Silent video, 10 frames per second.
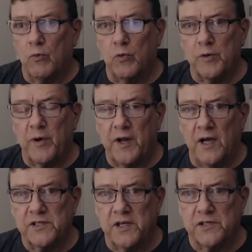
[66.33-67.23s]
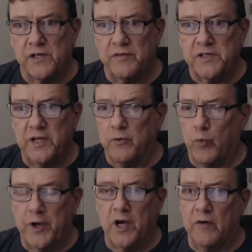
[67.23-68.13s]
about Isaiah 17? We
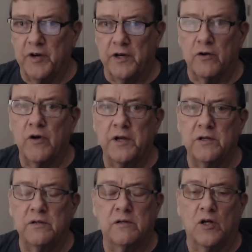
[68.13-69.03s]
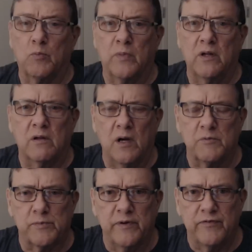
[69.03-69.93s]
covered it in great detail many times
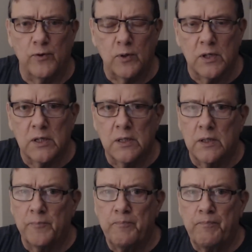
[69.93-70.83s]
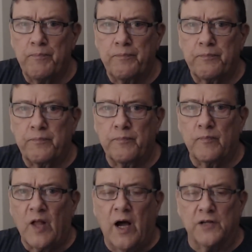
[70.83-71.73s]
before.
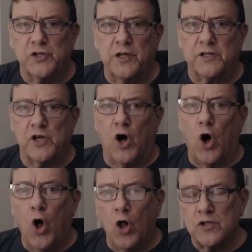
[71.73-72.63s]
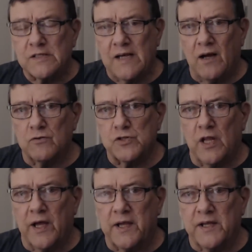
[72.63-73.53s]
I said it all sounds
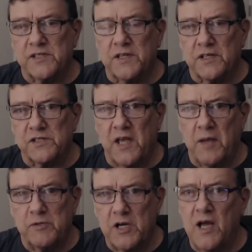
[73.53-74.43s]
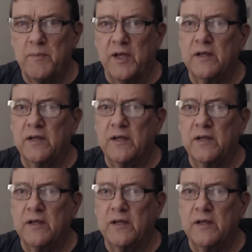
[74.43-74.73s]
like it's in the same timing